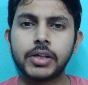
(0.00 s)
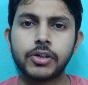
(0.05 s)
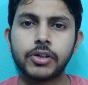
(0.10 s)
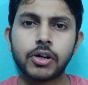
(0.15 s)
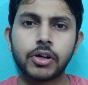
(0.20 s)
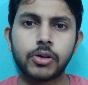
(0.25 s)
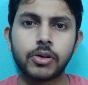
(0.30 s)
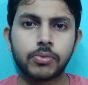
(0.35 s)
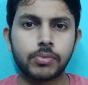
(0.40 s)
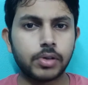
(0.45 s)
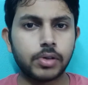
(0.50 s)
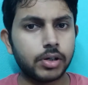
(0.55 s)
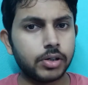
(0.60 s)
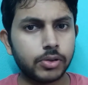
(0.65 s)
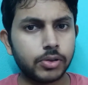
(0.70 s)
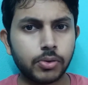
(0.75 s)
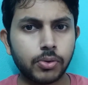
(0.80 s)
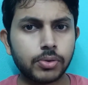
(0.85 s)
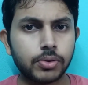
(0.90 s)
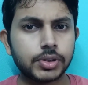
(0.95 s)
your
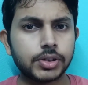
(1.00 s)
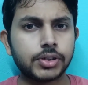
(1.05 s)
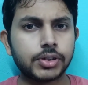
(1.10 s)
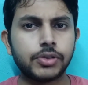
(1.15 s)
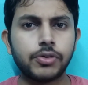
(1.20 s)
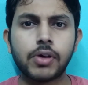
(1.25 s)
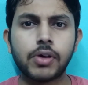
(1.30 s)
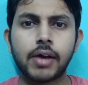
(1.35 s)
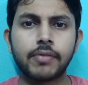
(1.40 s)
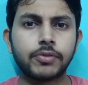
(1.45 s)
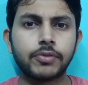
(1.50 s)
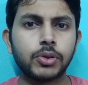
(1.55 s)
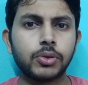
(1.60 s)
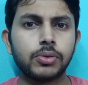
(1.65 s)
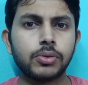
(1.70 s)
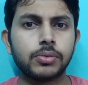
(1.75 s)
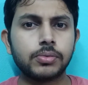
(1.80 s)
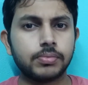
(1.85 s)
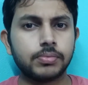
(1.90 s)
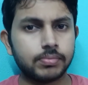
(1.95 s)
notes, you have
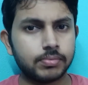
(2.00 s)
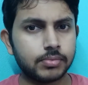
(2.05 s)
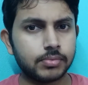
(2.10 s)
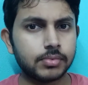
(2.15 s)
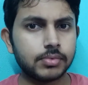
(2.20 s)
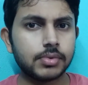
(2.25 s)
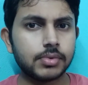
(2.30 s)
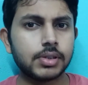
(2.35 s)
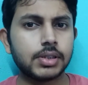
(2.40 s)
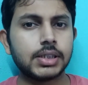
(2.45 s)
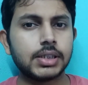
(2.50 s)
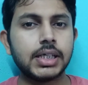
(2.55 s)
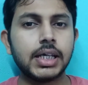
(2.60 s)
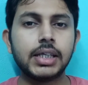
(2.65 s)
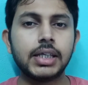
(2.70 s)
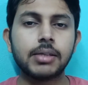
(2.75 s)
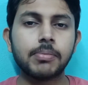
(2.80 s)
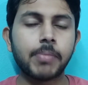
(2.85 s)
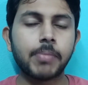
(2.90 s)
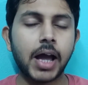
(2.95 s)
to
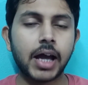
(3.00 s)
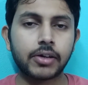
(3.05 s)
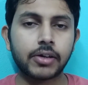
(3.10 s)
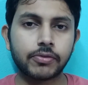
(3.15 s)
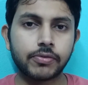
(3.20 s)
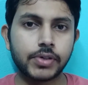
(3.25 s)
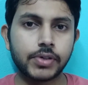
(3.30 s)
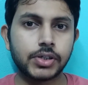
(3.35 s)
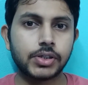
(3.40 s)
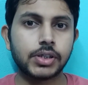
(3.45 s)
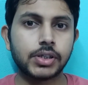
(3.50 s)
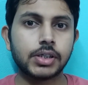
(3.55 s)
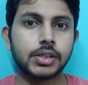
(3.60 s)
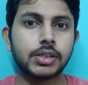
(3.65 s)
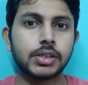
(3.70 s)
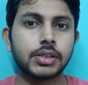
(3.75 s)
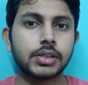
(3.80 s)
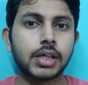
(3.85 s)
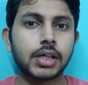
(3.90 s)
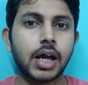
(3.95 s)
see the back
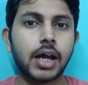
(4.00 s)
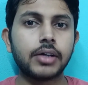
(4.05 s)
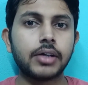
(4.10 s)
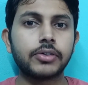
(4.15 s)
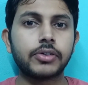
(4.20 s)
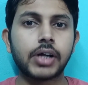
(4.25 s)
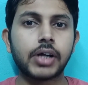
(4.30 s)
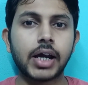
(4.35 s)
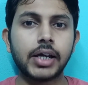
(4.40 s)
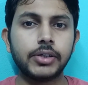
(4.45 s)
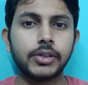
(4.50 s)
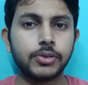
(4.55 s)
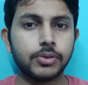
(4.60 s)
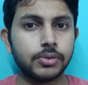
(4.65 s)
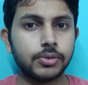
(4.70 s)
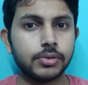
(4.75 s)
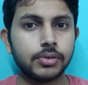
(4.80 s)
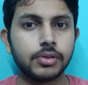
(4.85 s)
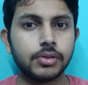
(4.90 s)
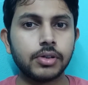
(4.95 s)
questions and try
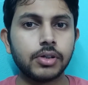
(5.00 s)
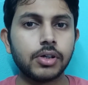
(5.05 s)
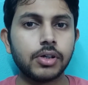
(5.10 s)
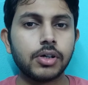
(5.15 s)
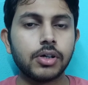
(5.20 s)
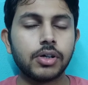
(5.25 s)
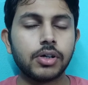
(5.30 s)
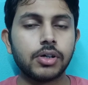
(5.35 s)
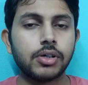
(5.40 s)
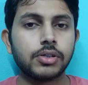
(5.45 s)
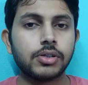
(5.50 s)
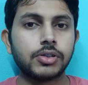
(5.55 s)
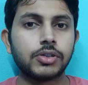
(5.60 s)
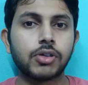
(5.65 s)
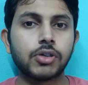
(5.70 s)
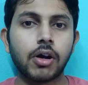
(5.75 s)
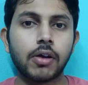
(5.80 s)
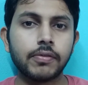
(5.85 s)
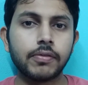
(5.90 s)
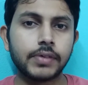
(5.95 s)
to
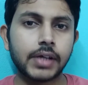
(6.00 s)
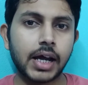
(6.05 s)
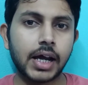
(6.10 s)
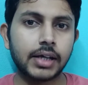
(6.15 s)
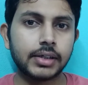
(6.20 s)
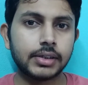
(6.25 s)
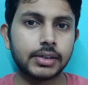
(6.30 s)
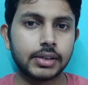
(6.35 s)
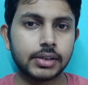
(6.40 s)
solve that.